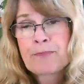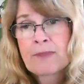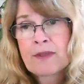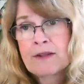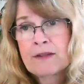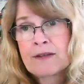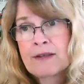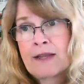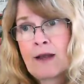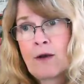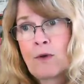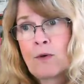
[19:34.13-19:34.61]

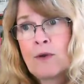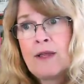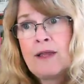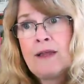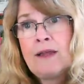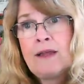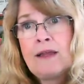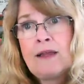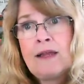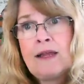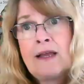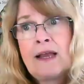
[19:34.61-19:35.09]
Now,
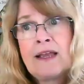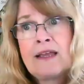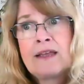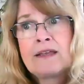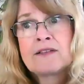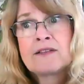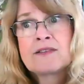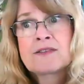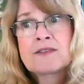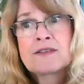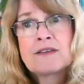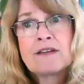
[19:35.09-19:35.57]

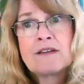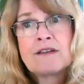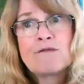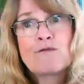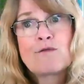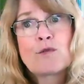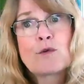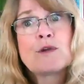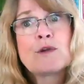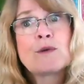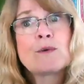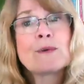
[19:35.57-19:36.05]
it's
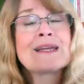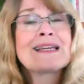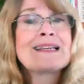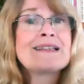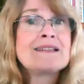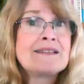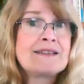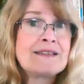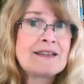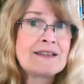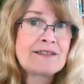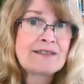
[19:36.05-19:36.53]
for your
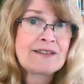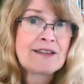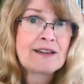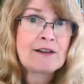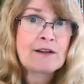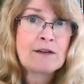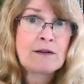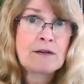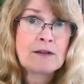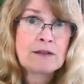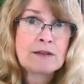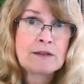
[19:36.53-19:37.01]

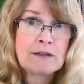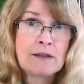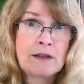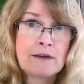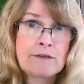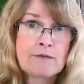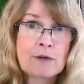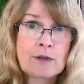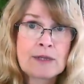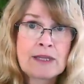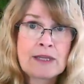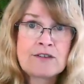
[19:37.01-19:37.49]
existing
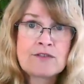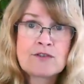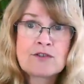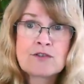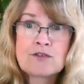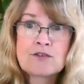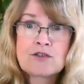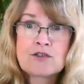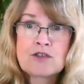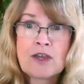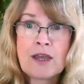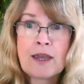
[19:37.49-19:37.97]
love
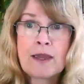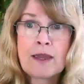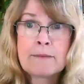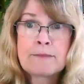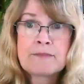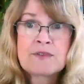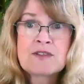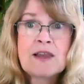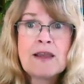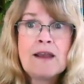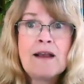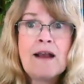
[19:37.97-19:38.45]
relationships,